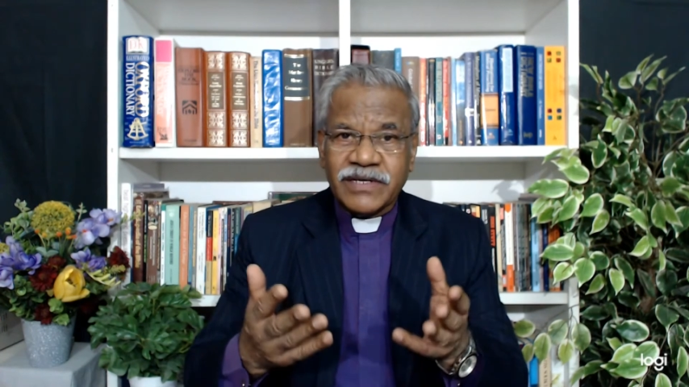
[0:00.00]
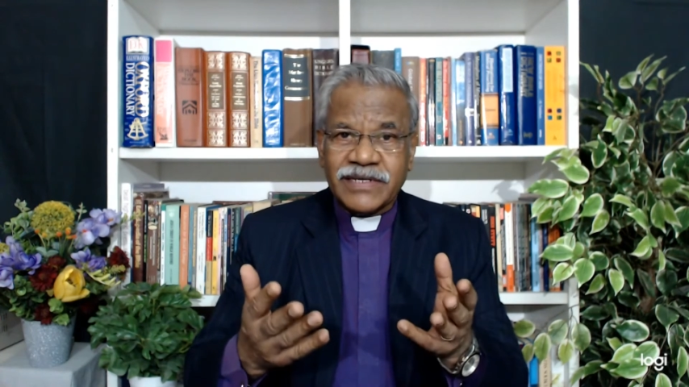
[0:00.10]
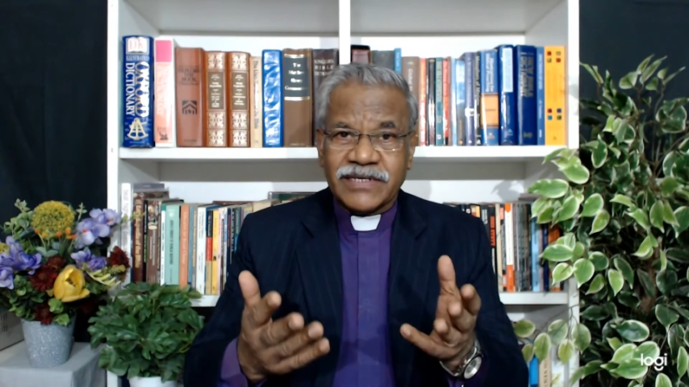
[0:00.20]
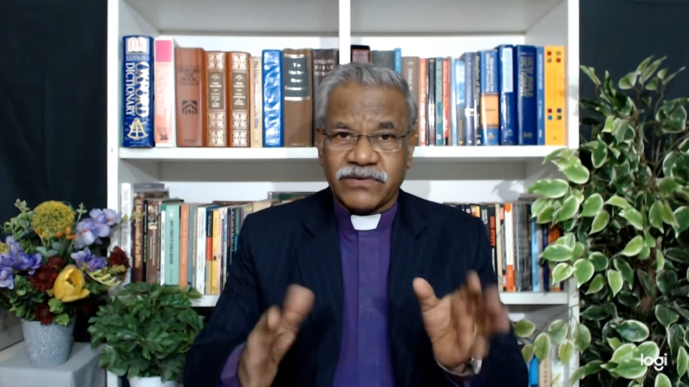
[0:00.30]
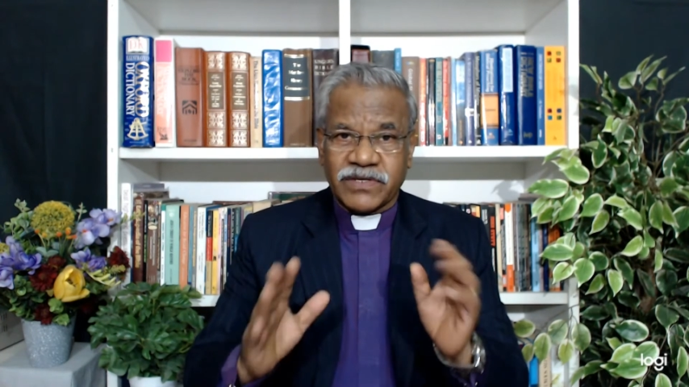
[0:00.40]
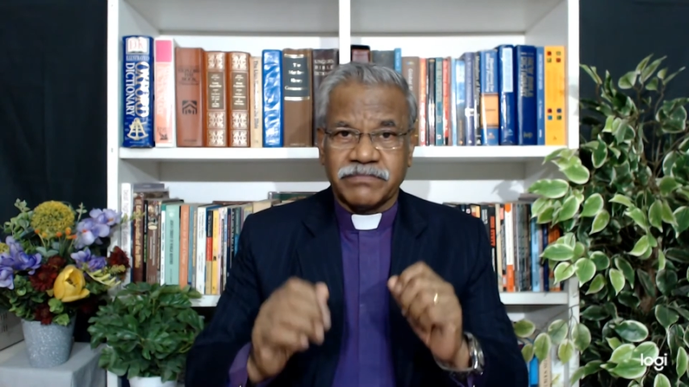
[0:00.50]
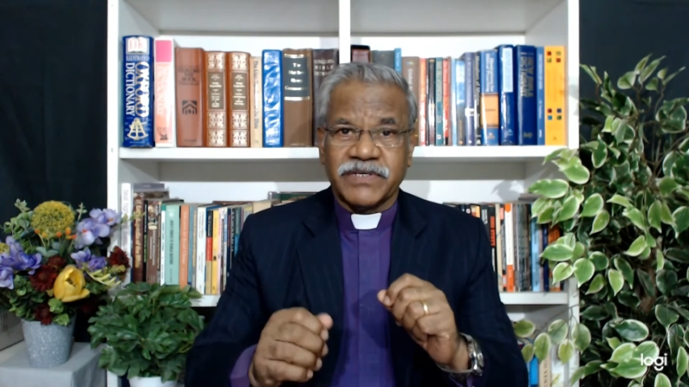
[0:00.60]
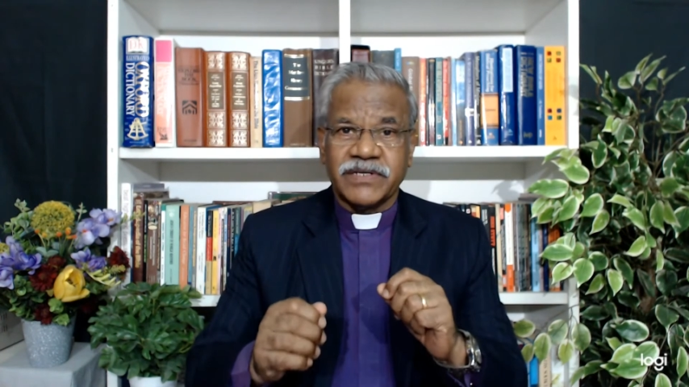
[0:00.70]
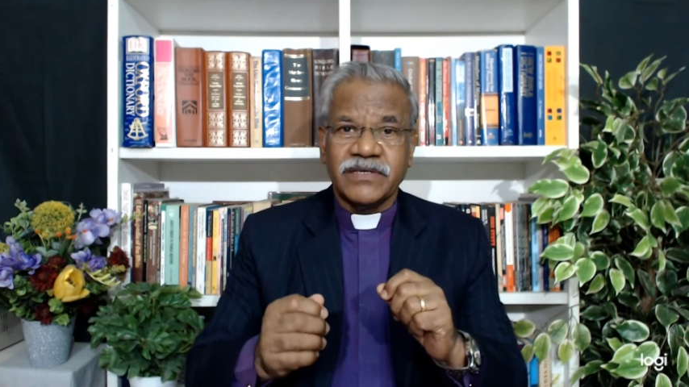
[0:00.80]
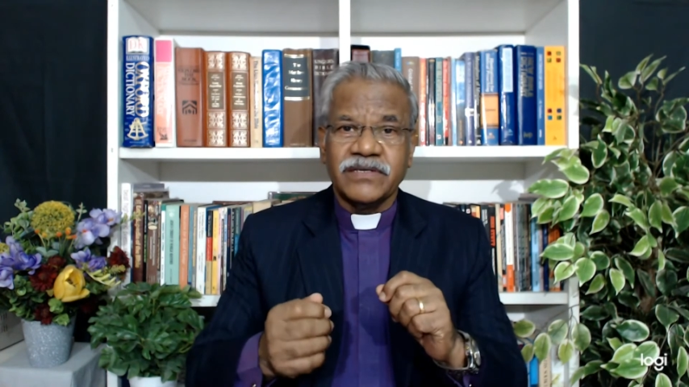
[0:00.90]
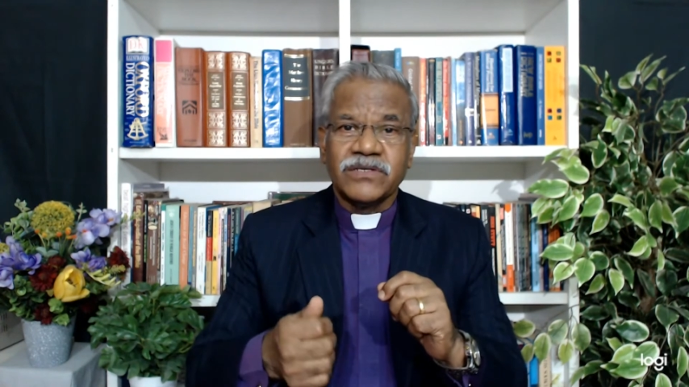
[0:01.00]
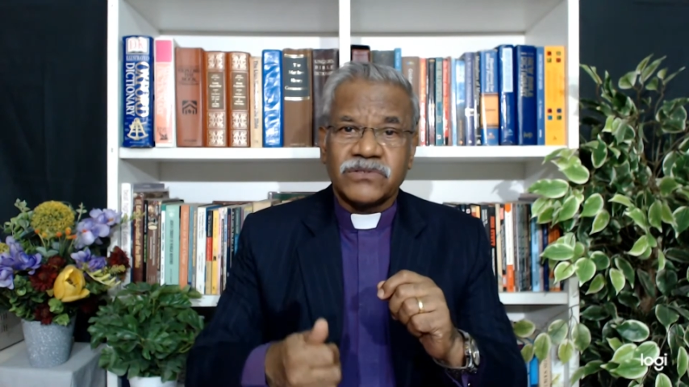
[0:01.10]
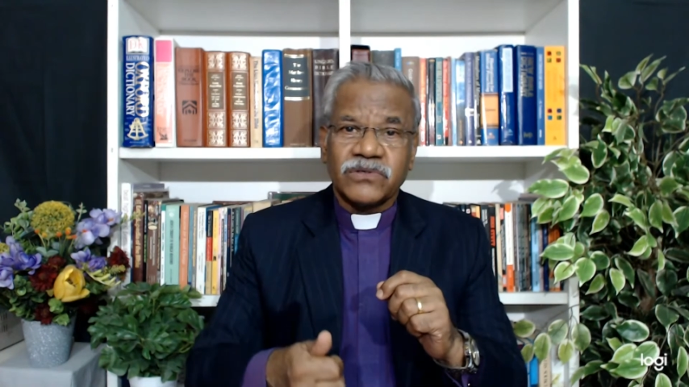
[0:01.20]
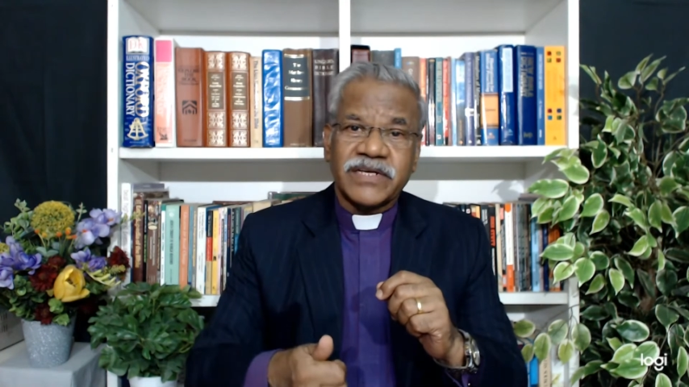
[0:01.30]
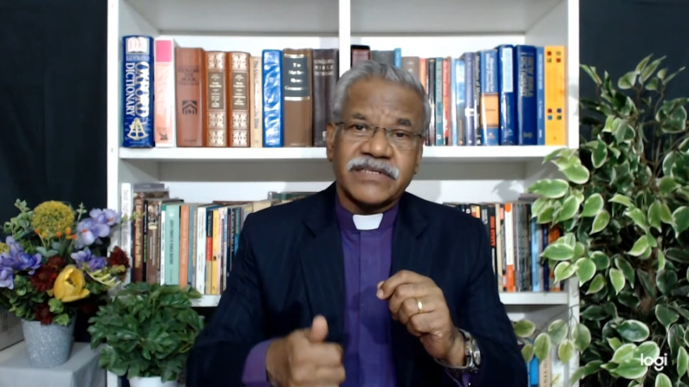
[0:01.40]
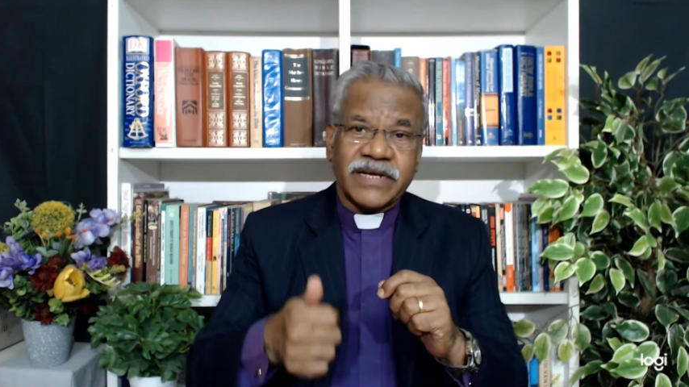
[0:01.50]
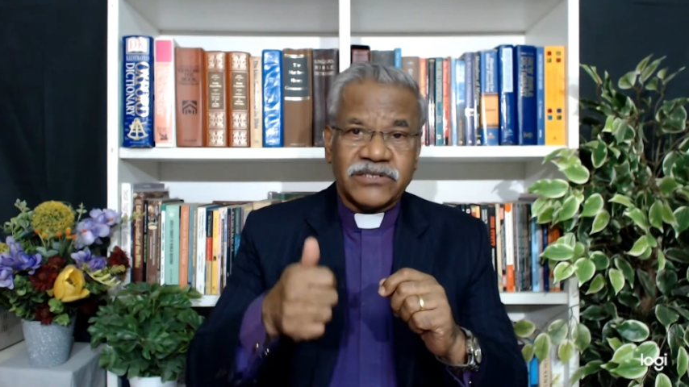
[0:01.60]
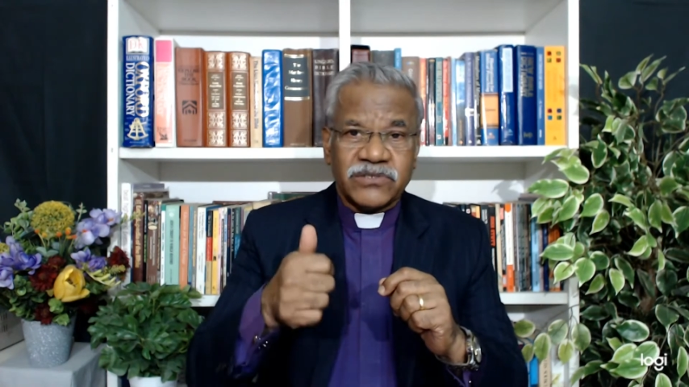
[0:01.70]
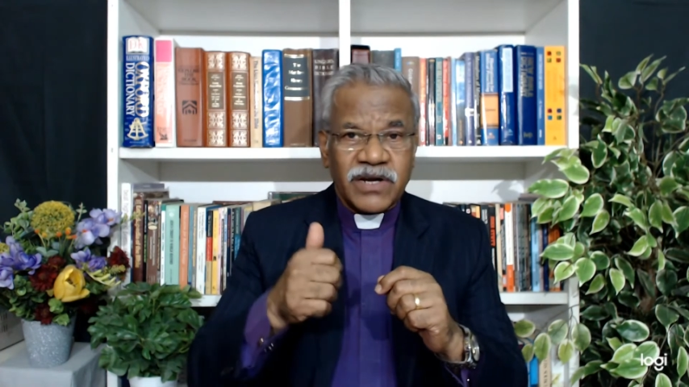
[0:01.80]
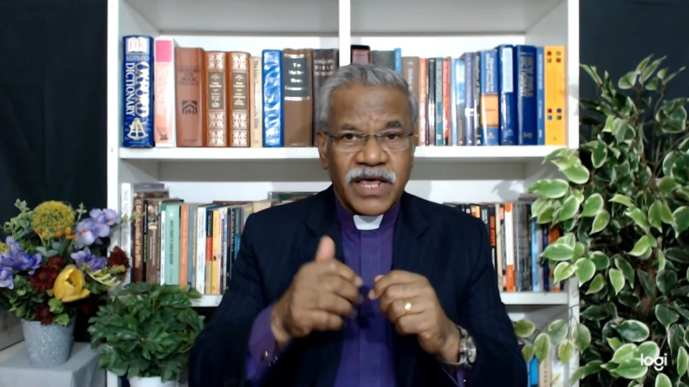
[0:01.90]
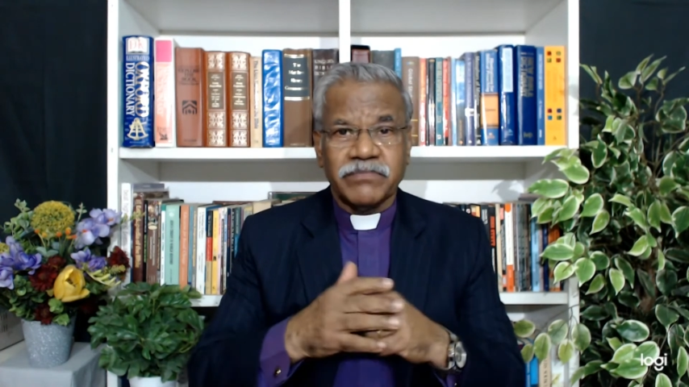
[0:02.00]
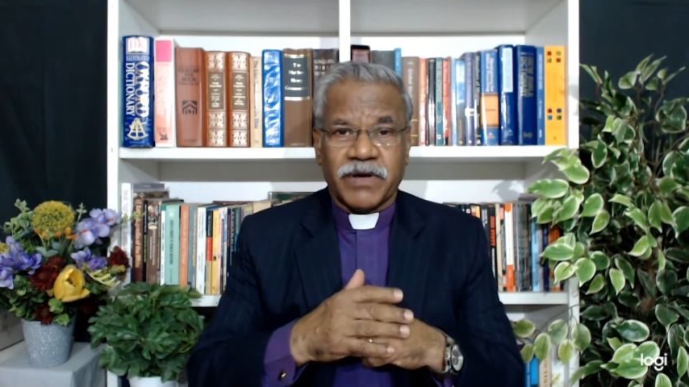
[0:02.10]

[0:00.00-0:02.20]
It was burning. So they tried to climb